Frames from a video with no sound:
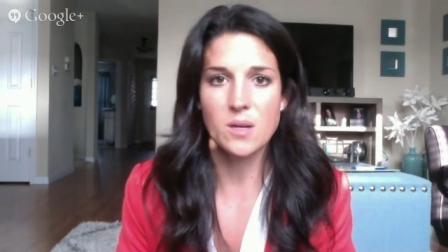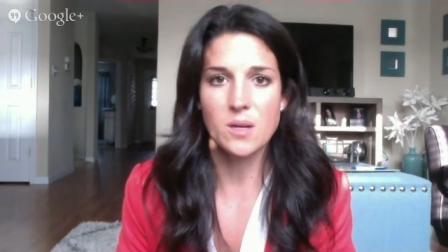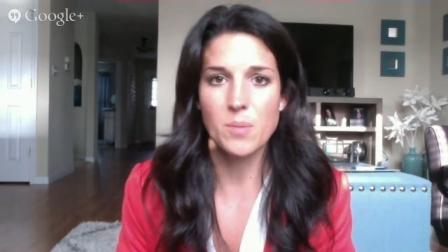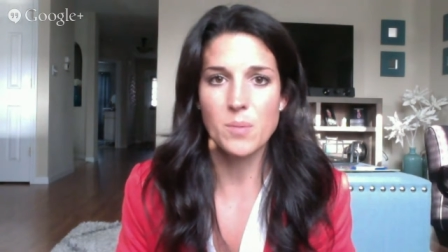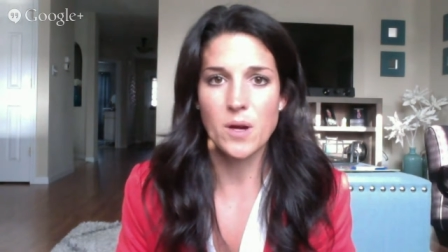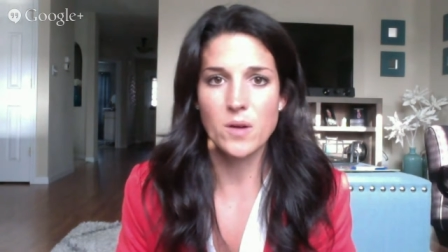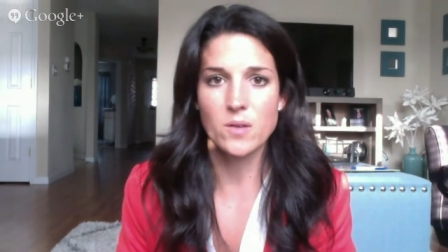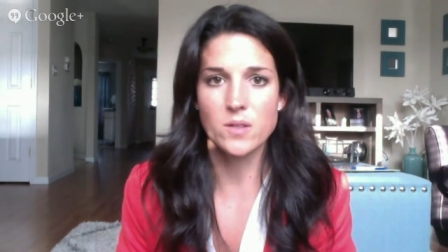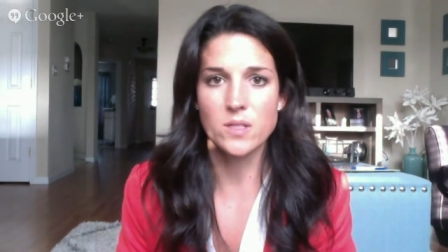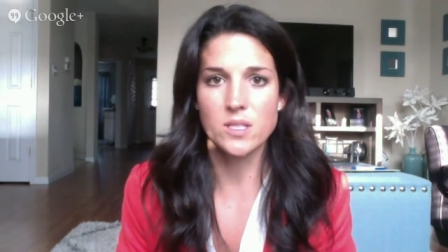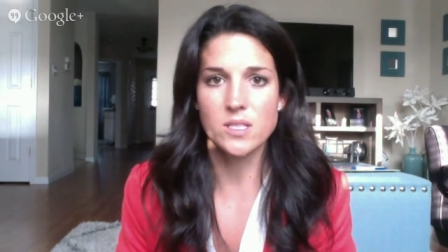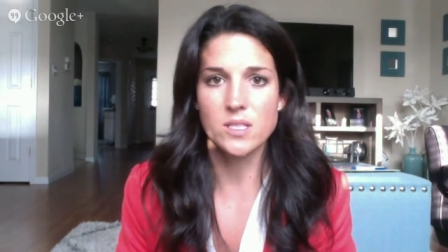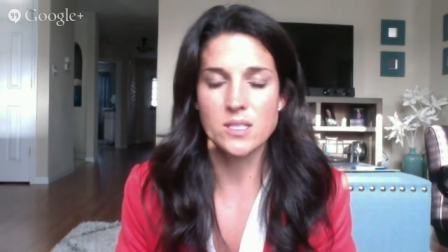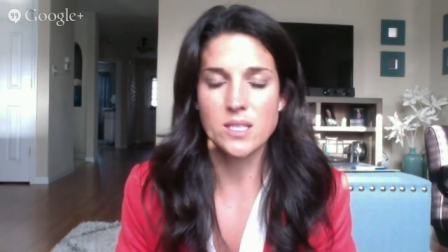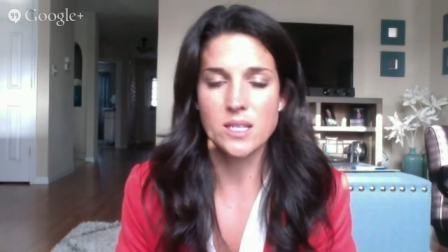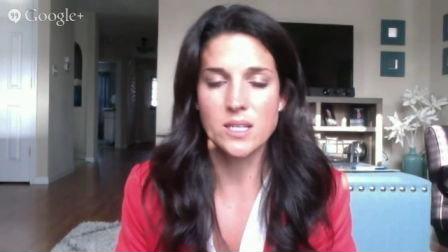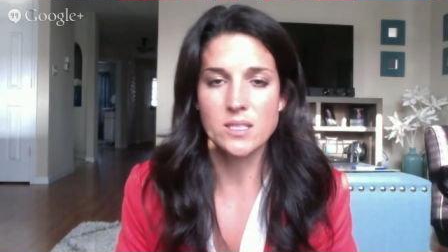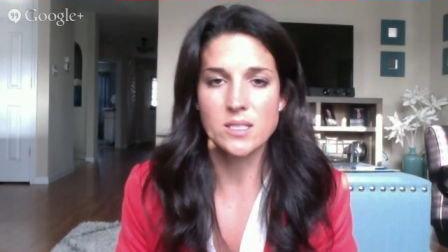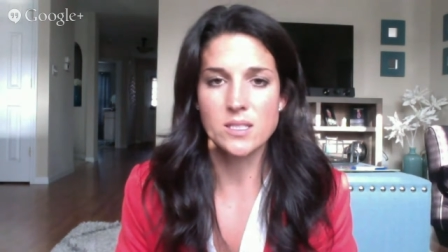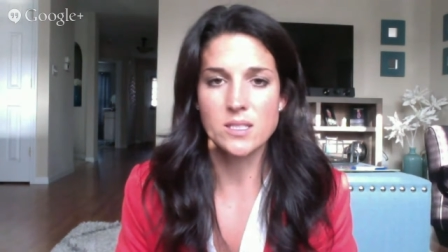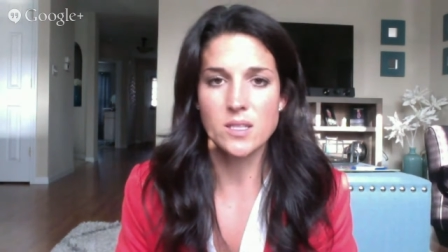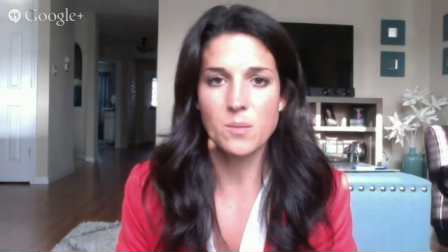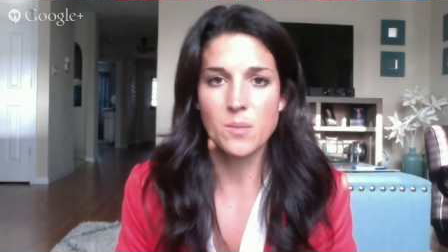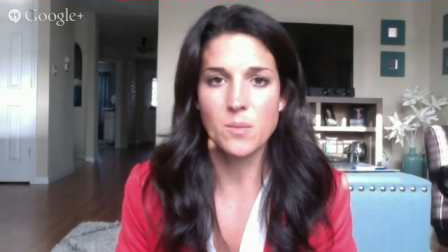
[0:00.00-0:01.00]
about the
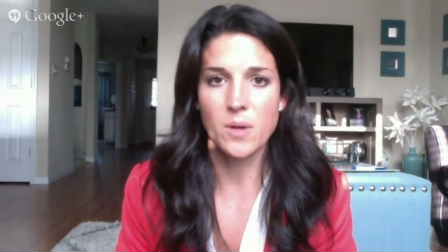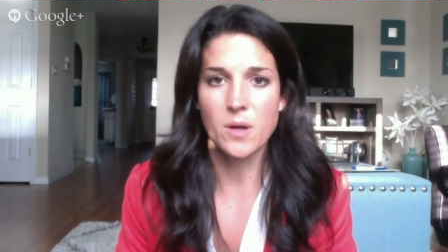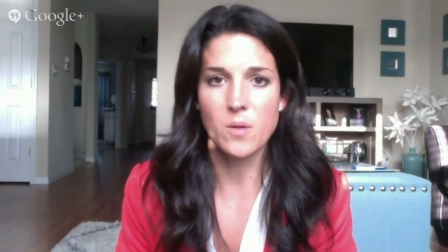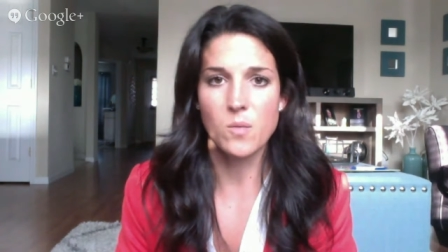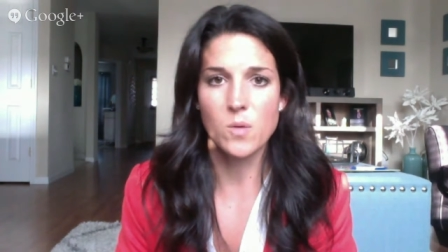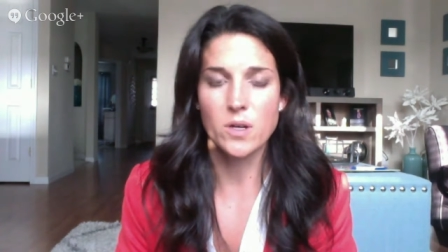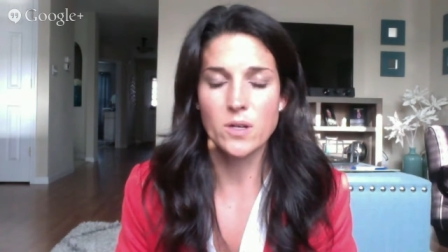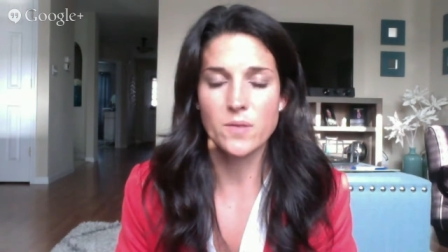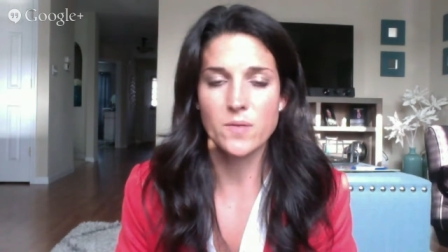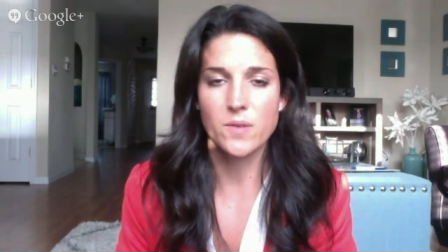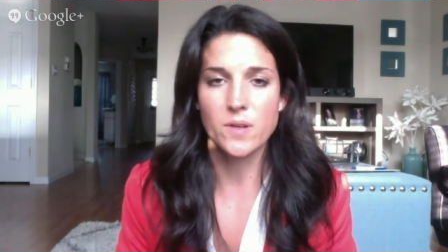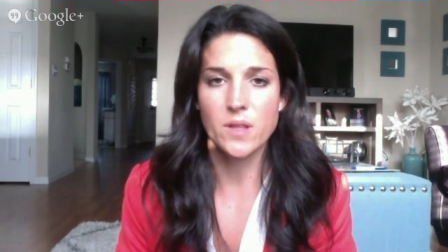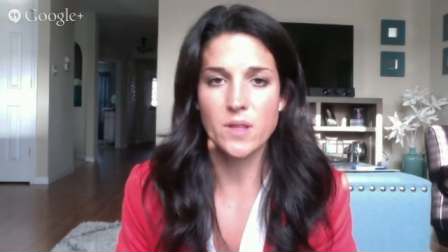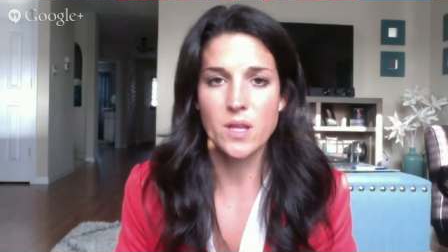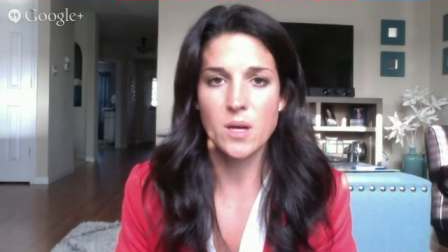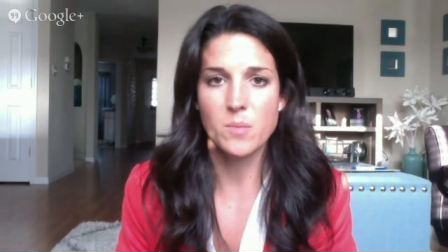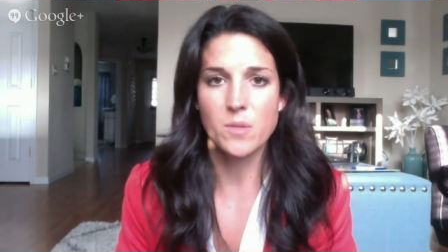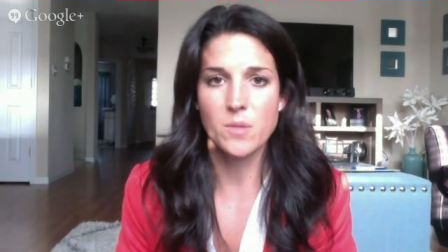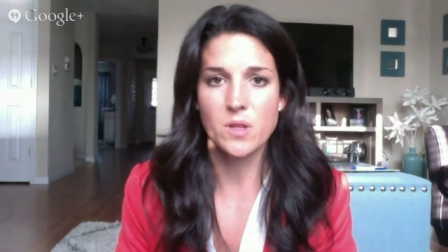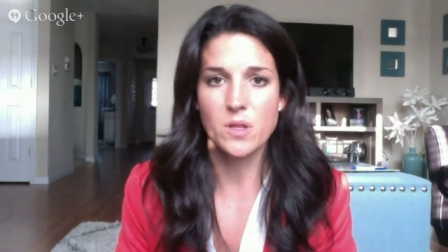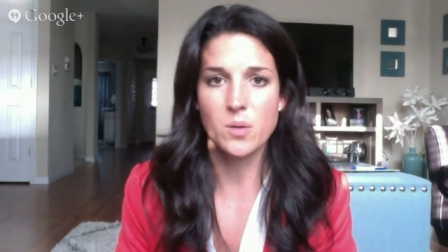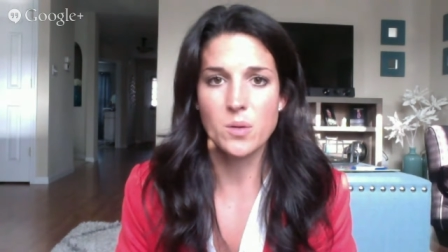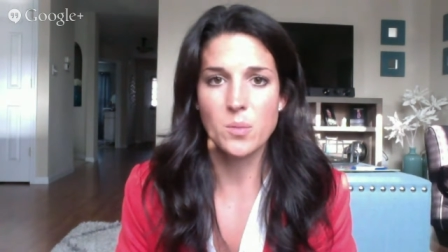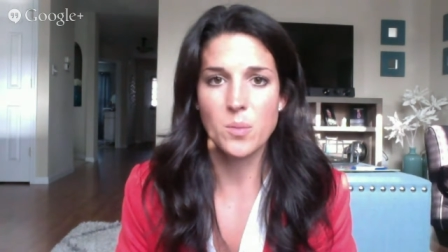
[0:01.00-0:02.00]
scents that might work for
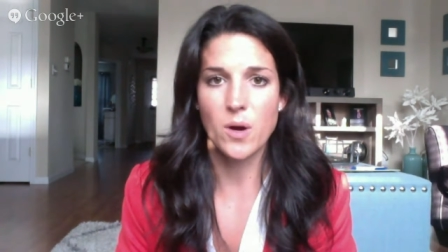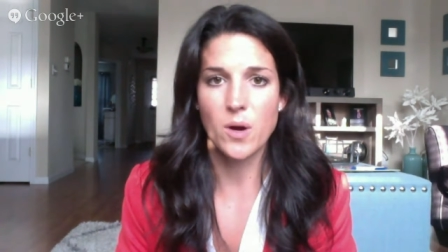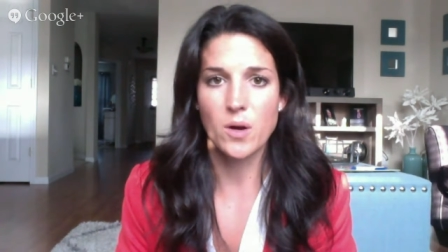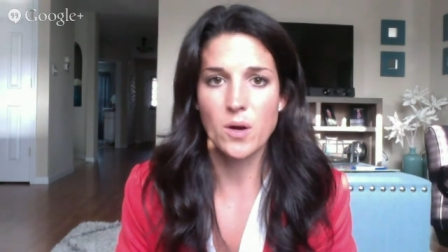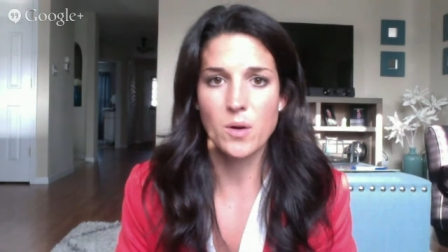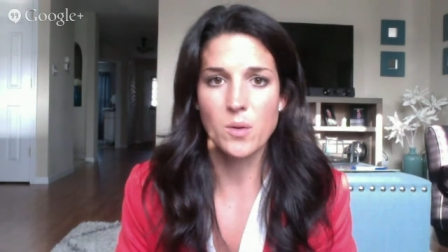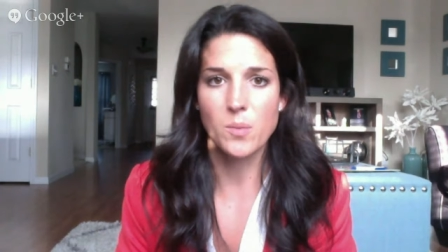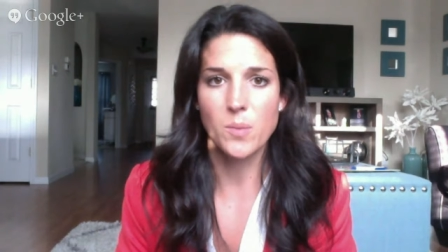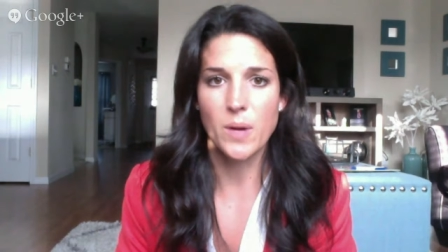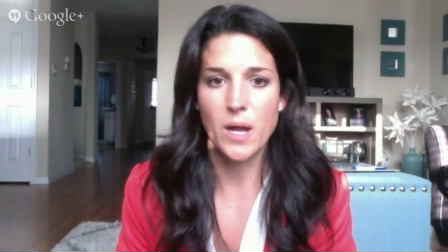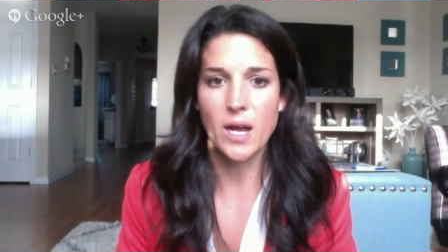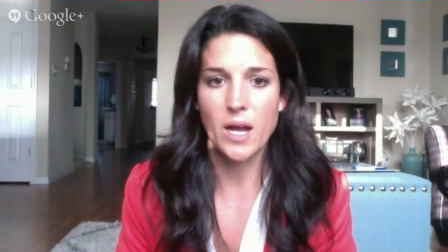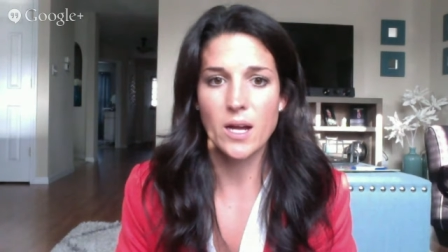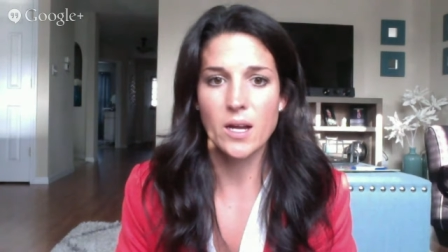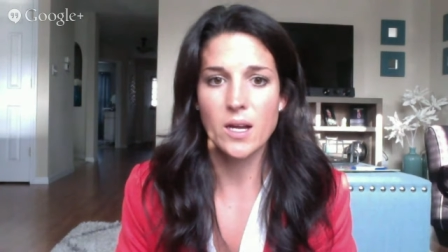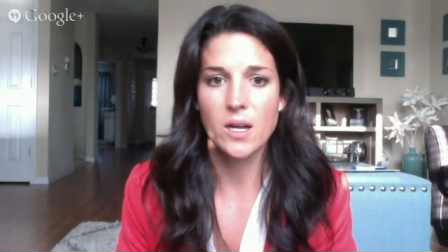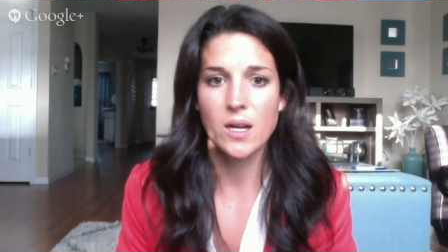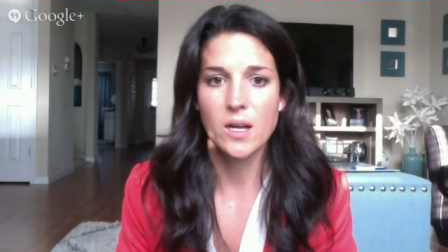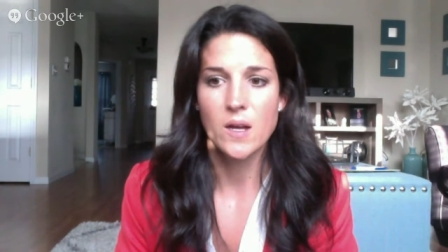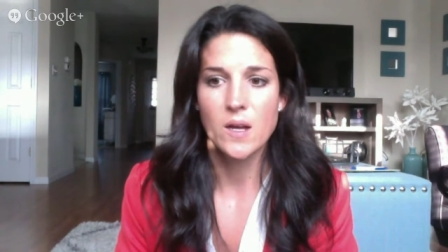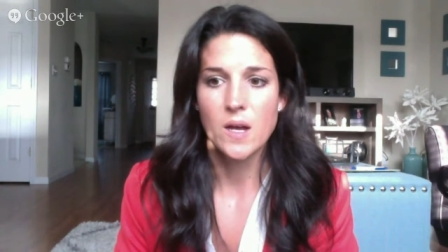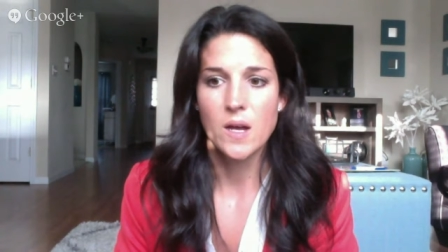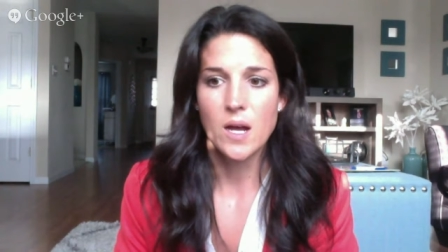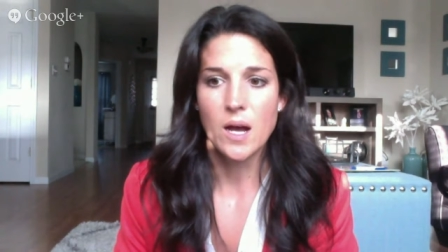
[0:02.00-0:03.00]
them in their borrow bag.